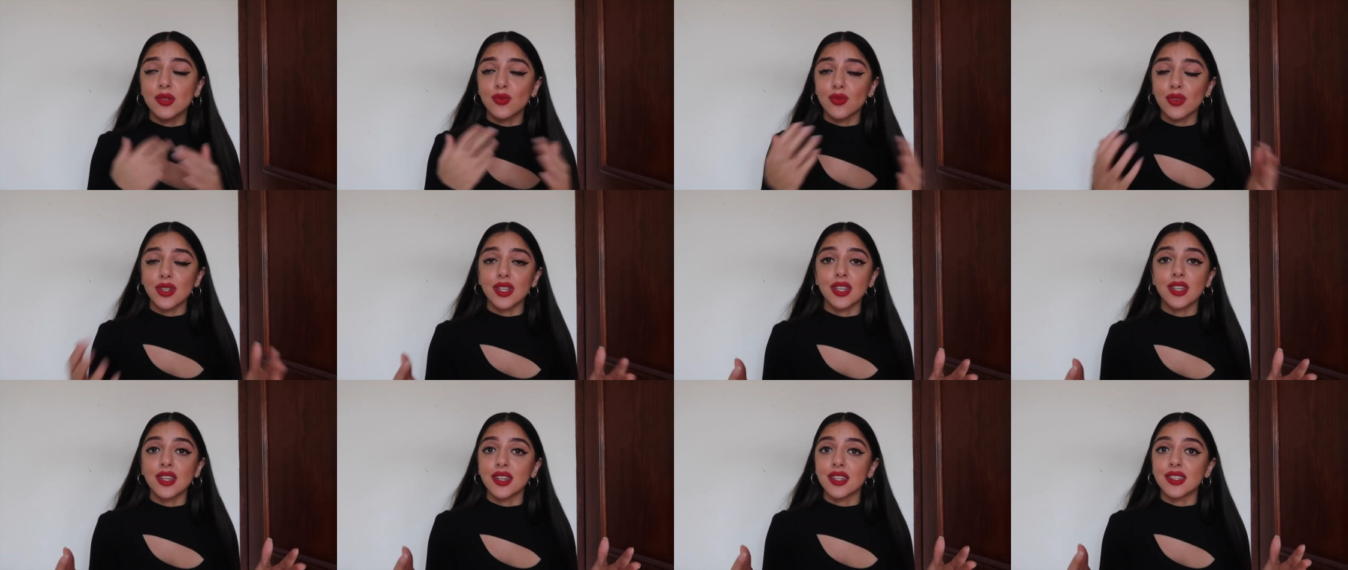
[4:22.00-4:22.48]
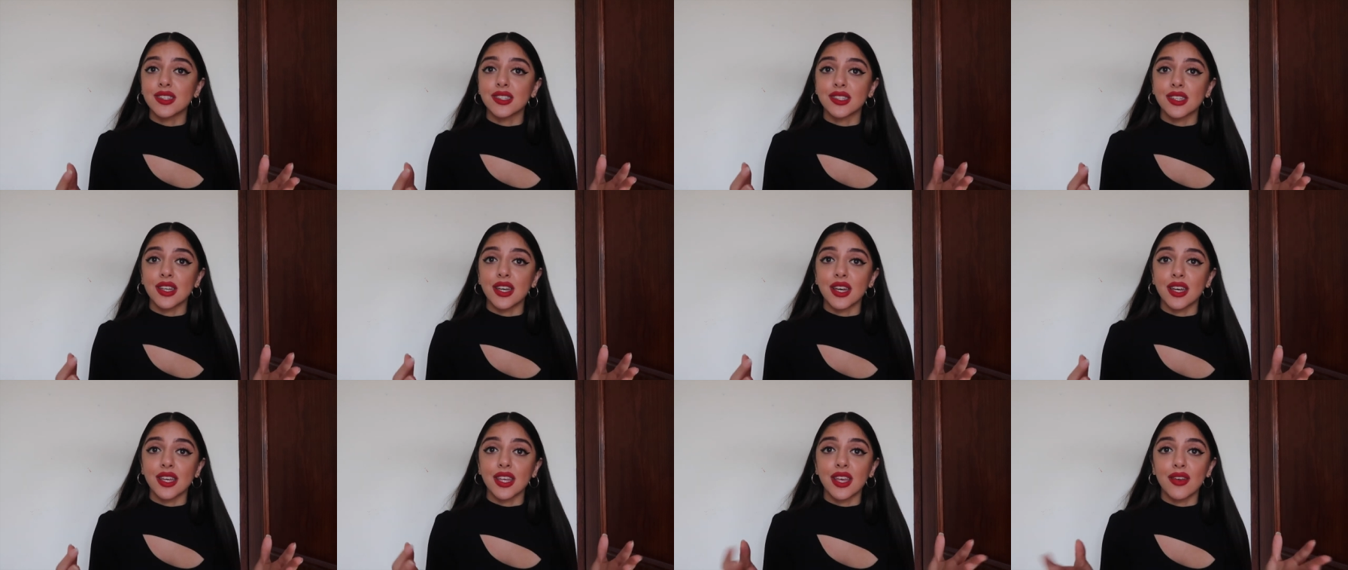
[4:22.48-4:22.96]
it's really good
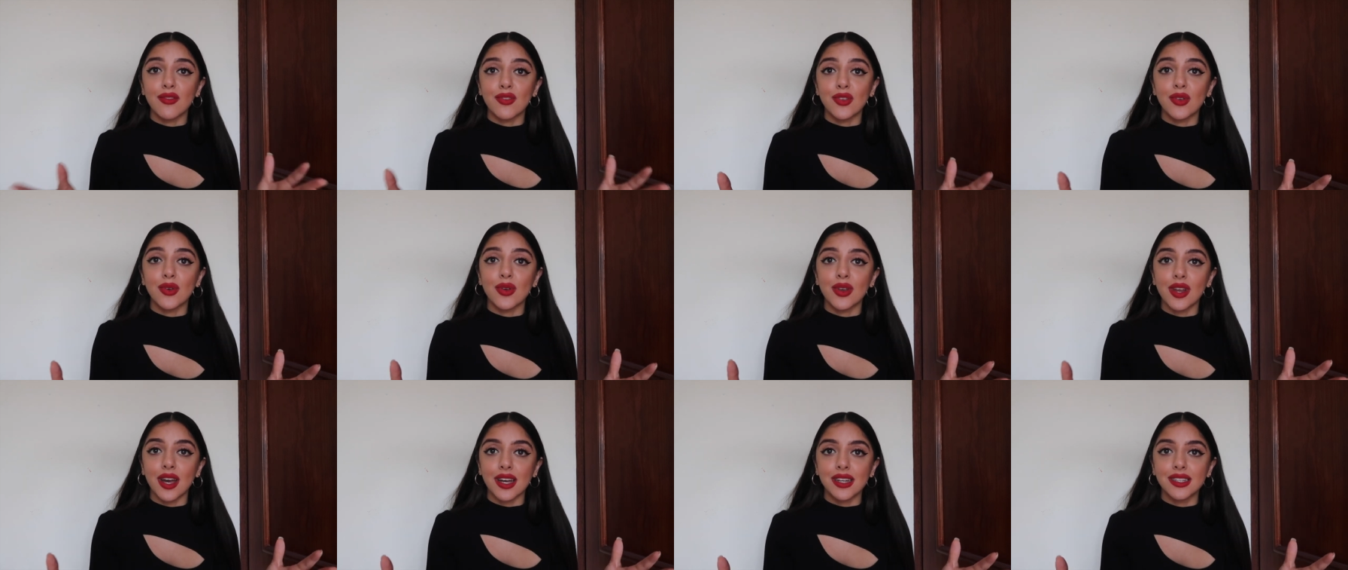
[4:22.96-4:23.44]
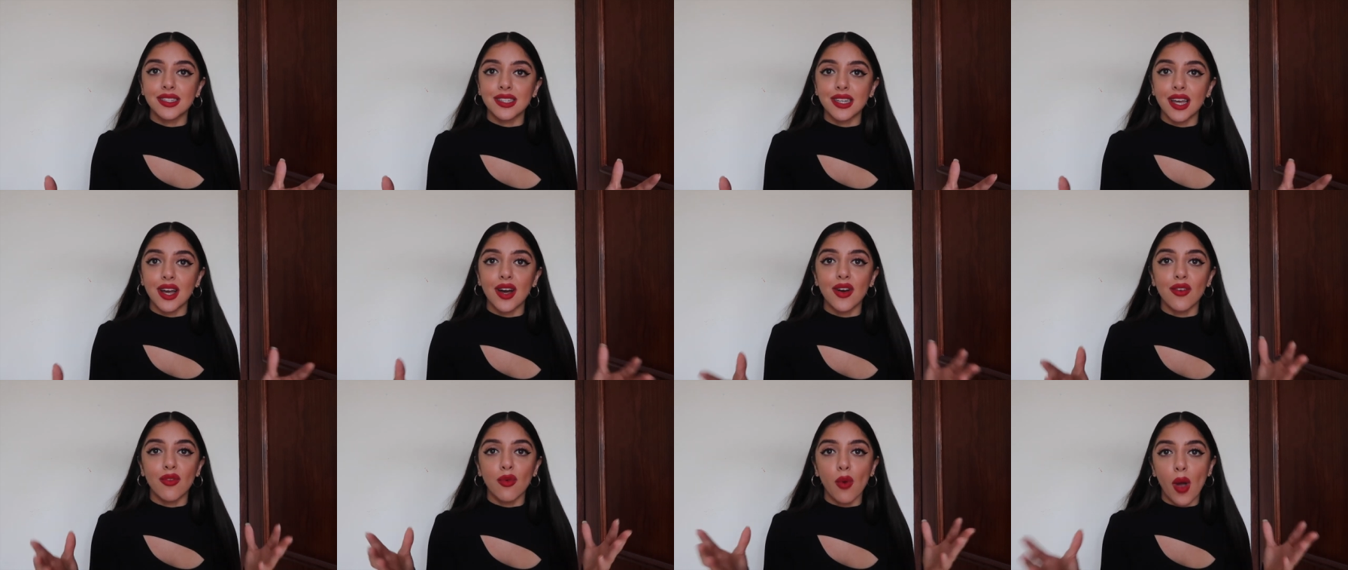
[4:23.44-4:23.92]
to give you an
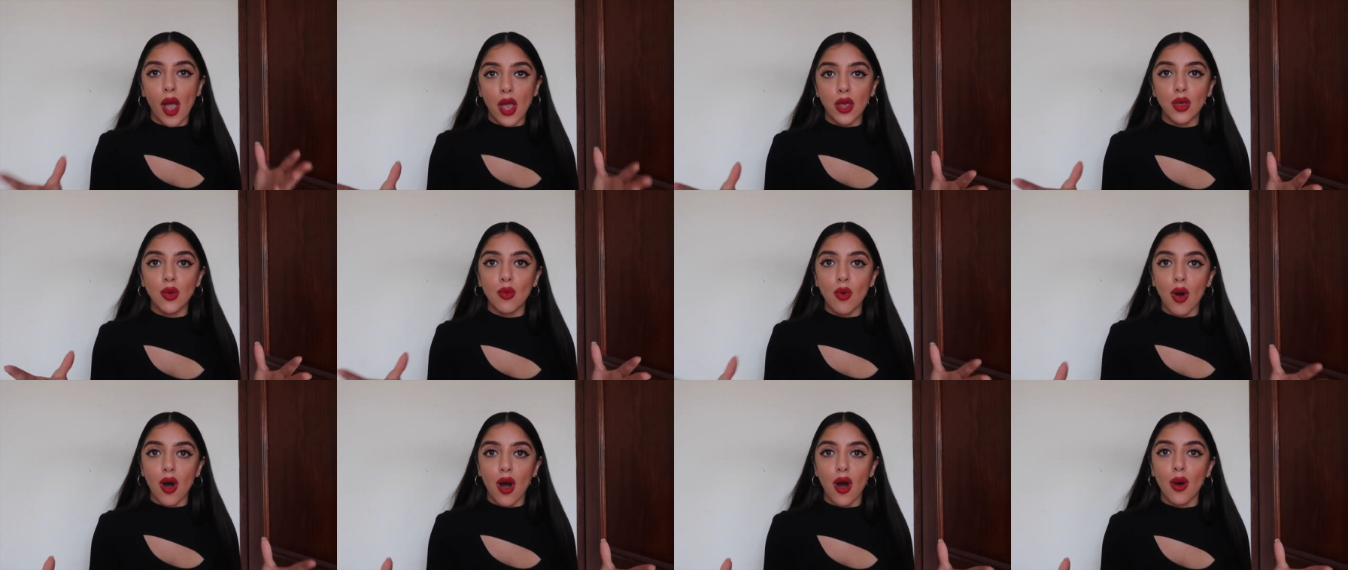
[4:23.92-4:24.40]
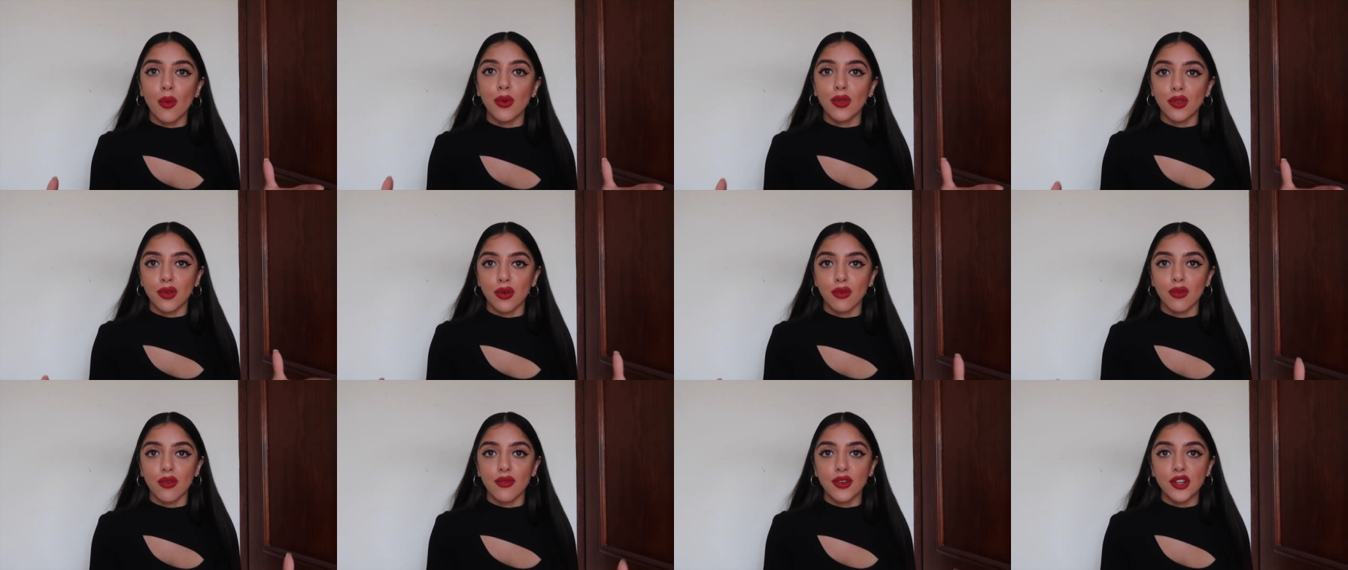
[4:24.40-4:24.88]
idea of where you are
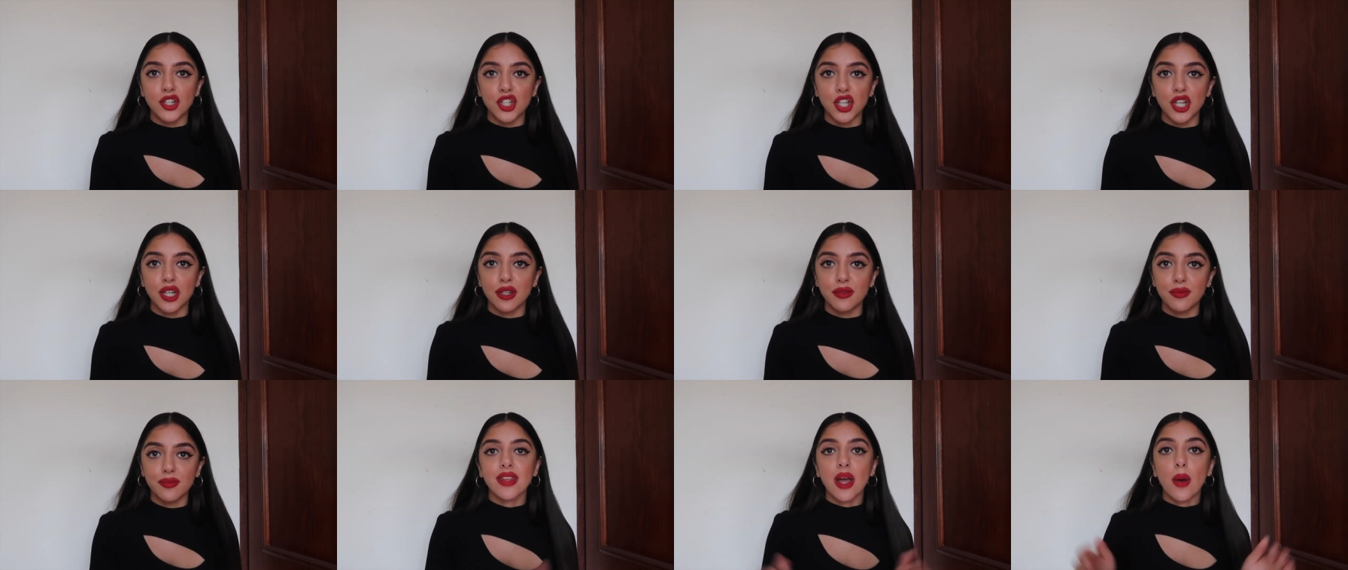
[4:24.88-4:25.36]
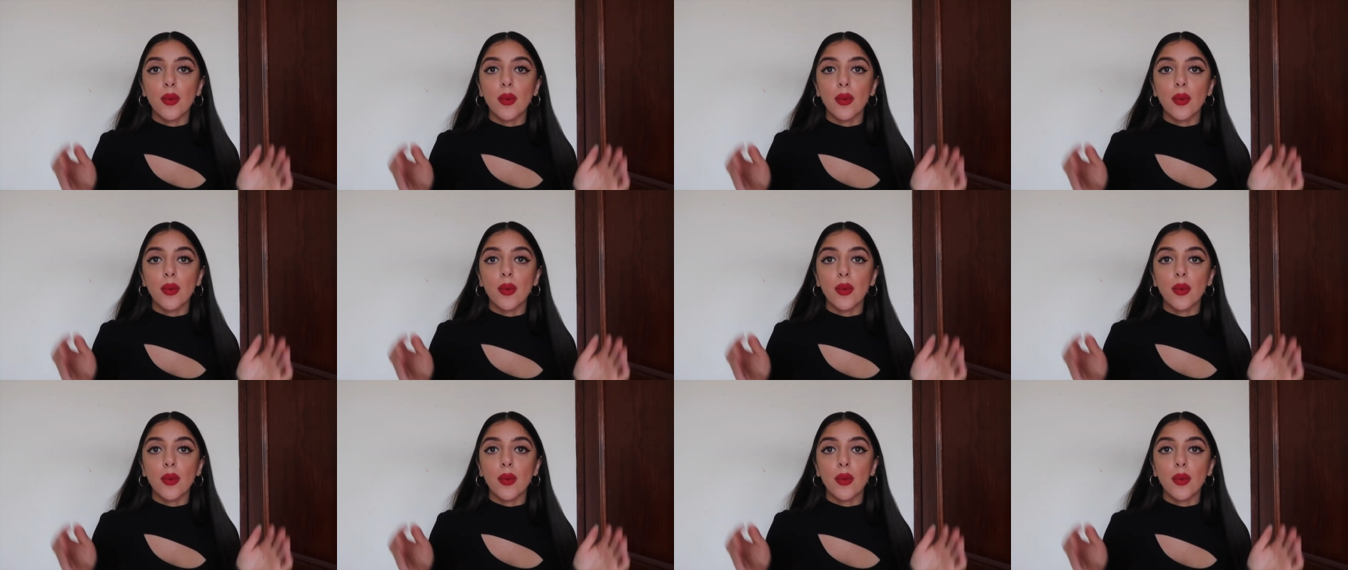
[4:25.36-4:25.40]
with your revision.